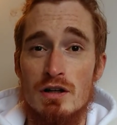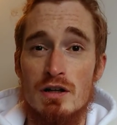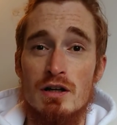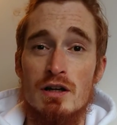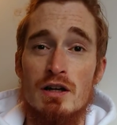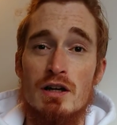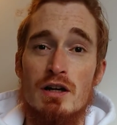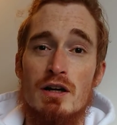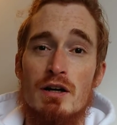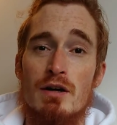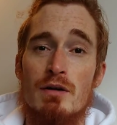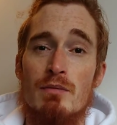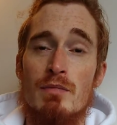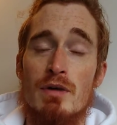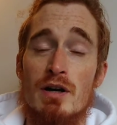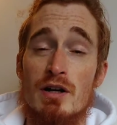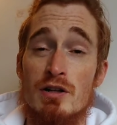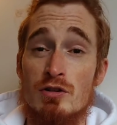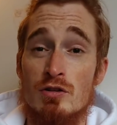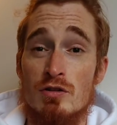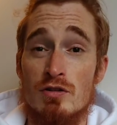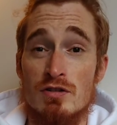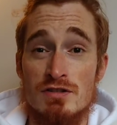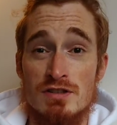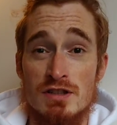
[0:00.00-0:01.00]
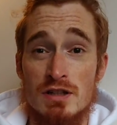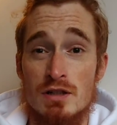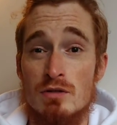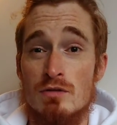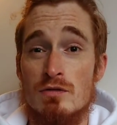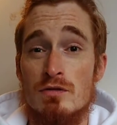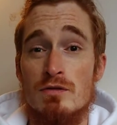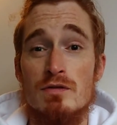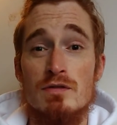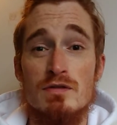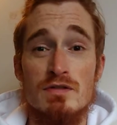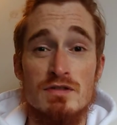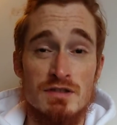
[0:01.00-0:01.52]
and you're
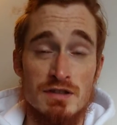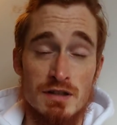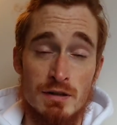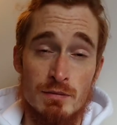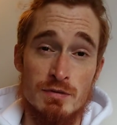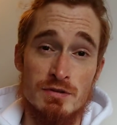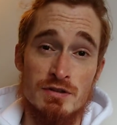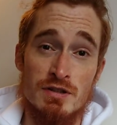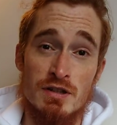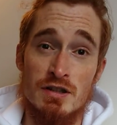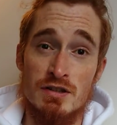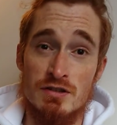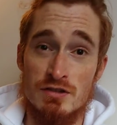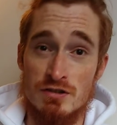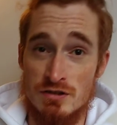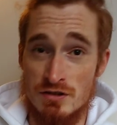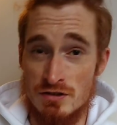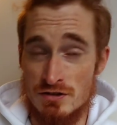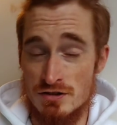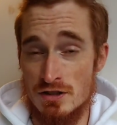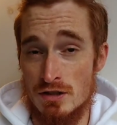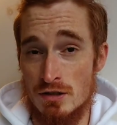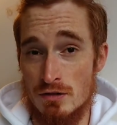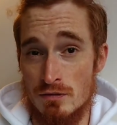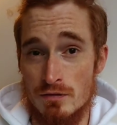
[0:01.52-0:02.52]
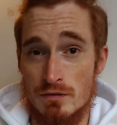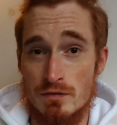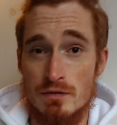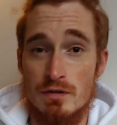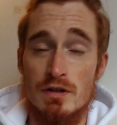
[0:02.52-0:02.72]
self-sabotaging yourself.